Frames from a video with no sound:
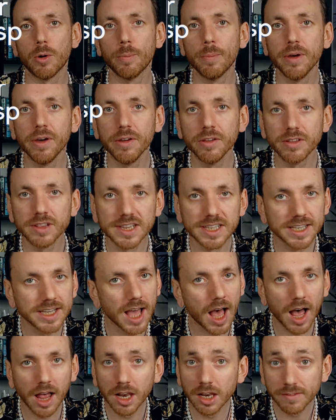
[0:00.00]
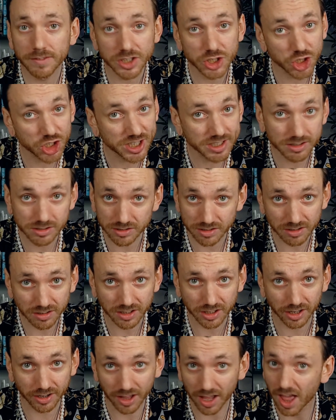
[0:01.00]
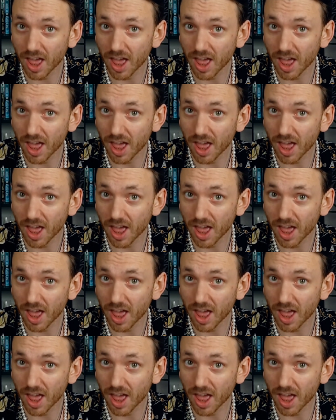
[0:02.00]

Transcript: Personally, I love a cheese and onion.